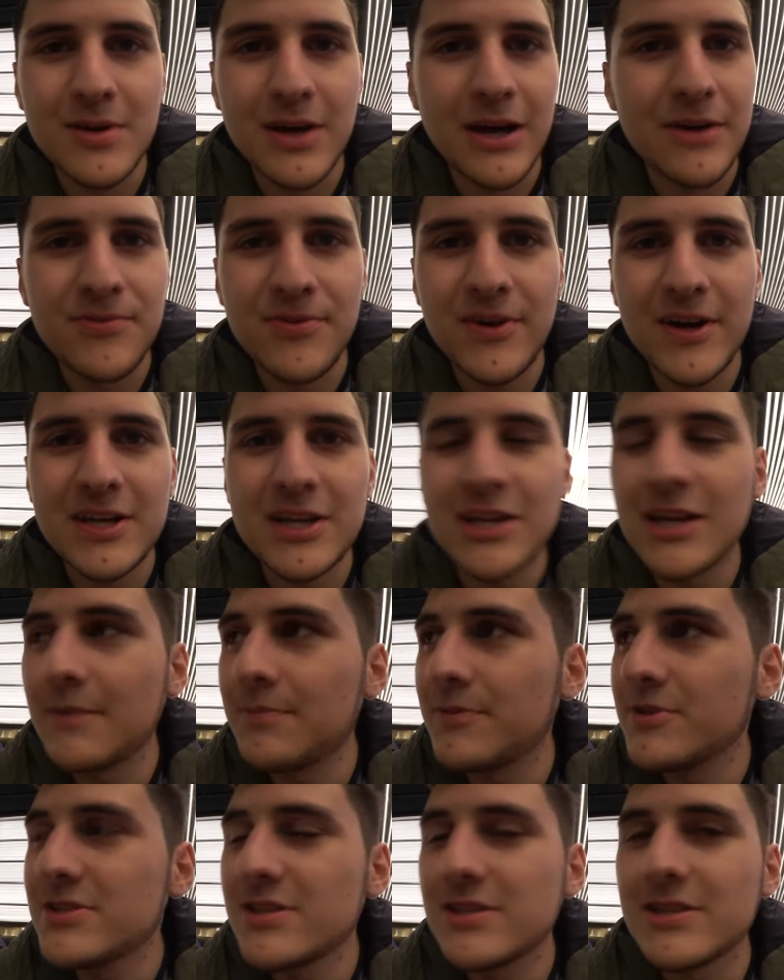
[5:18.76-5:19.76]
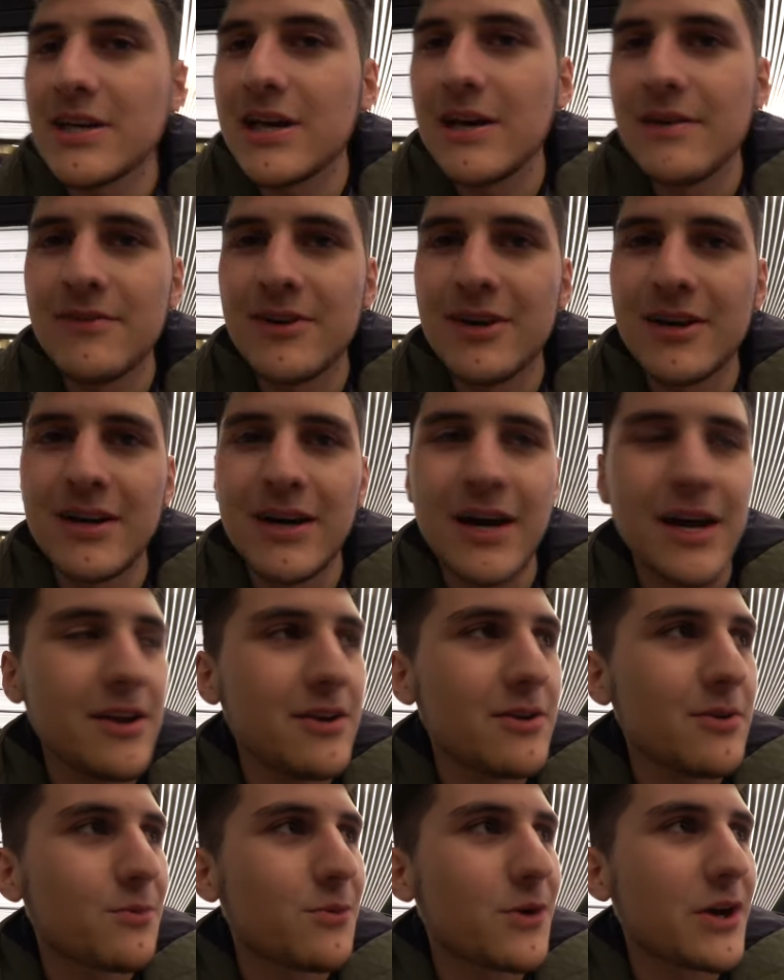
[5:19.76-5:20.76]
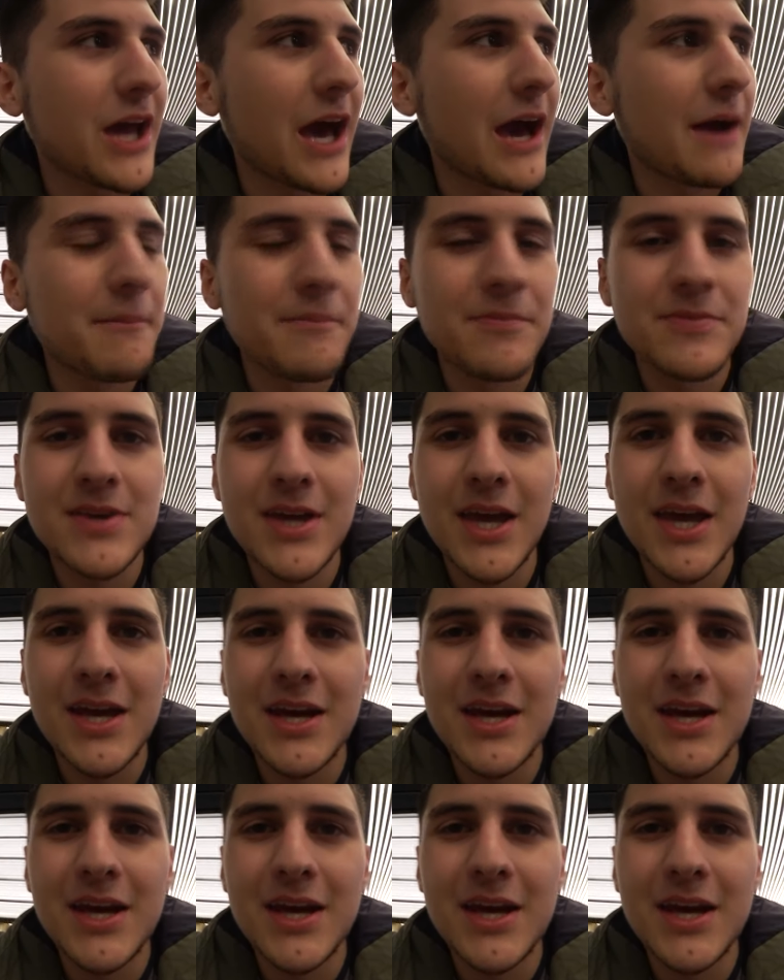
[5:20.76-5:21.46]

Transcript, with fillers: I fucked it up this time. I, I don't know what happened.